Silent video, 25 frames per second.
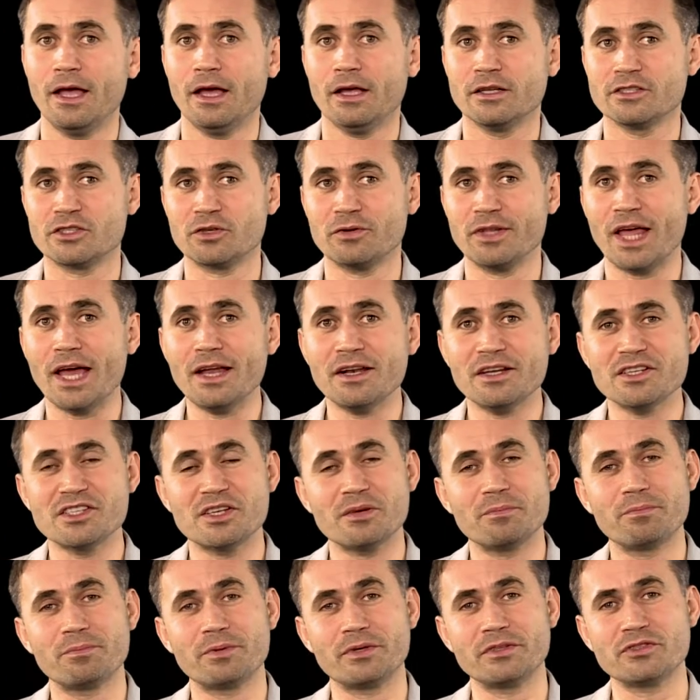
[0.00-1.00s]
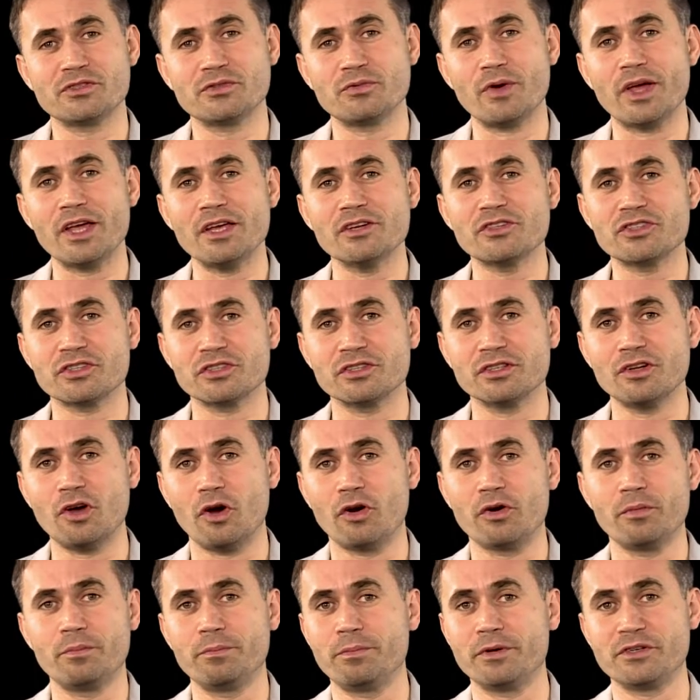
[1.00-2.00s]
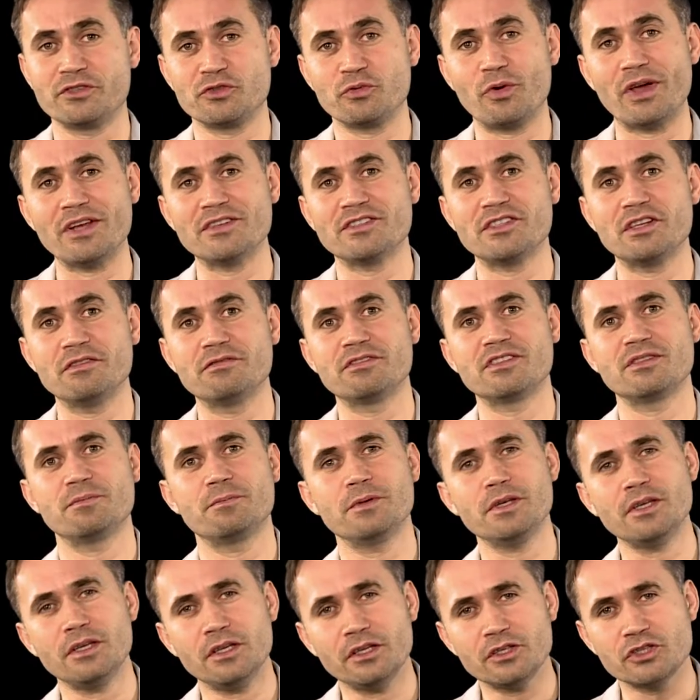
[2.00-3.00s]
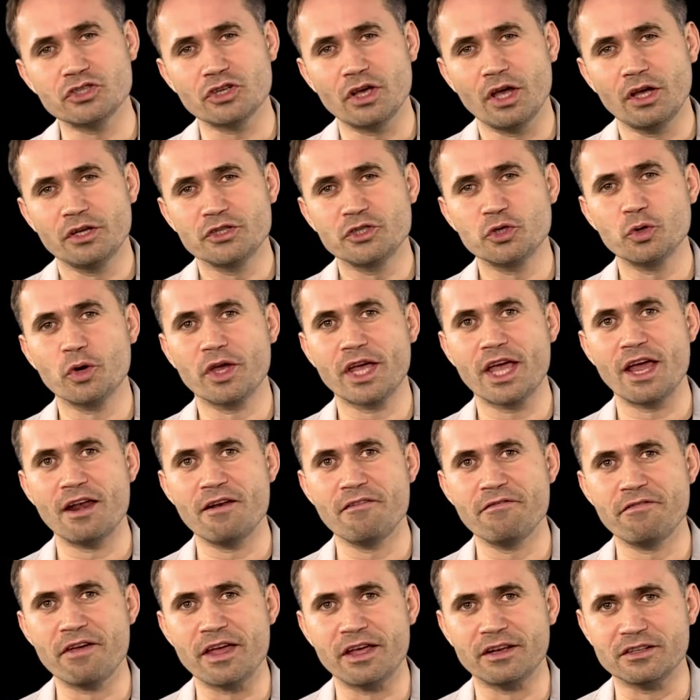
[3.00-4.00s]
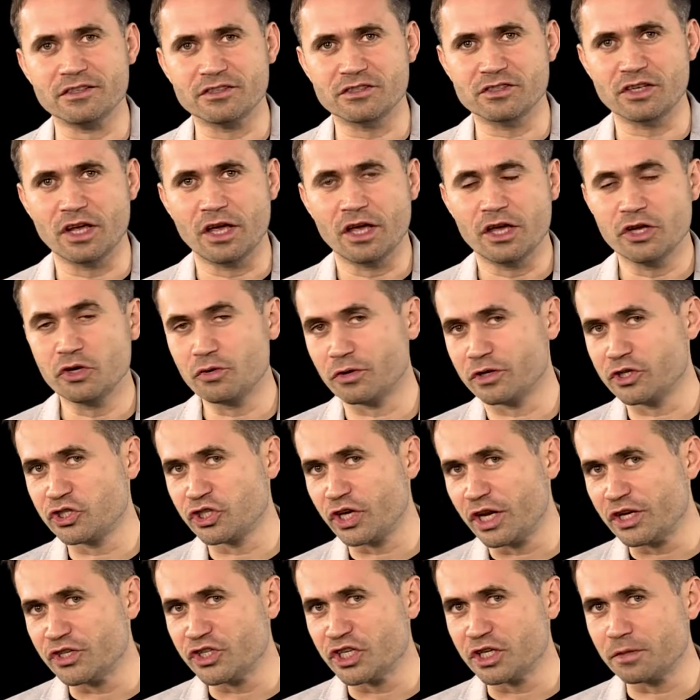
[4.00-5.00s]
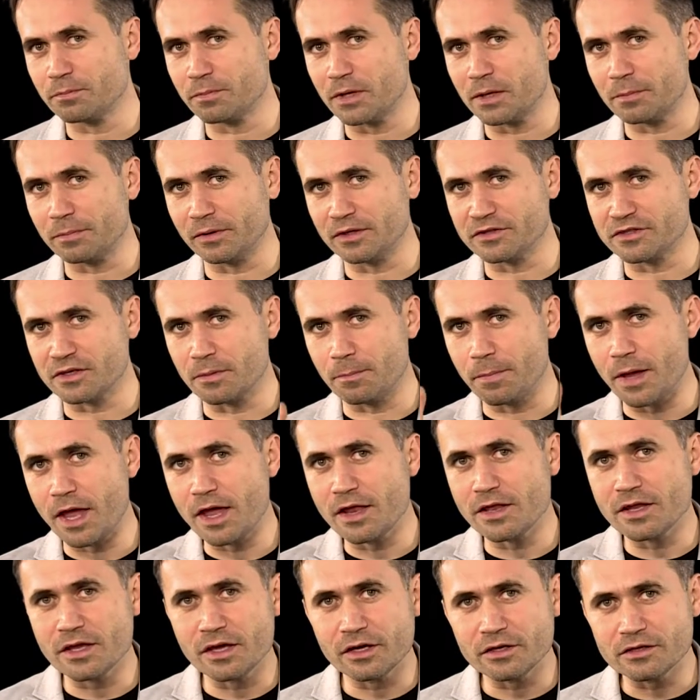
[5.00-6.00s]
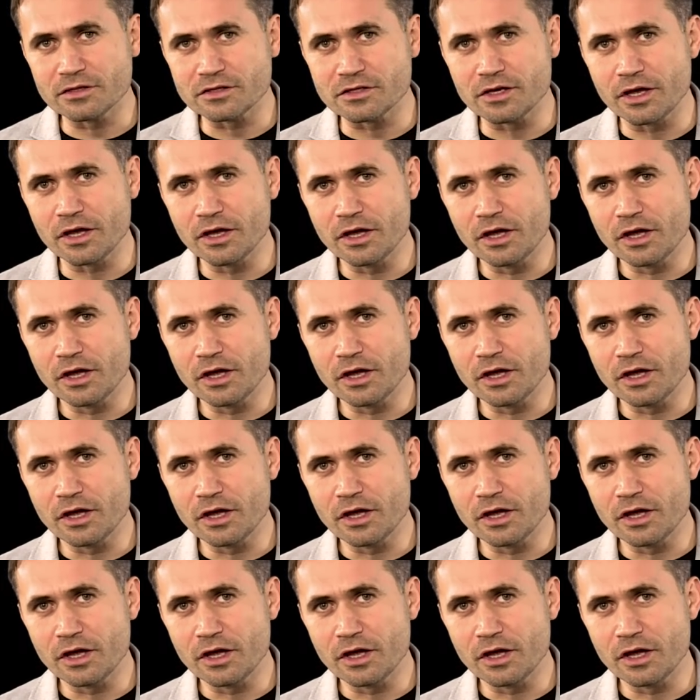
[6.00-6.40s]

So that is a persuasion or persuasive speech to convince. You're changing people's opinions.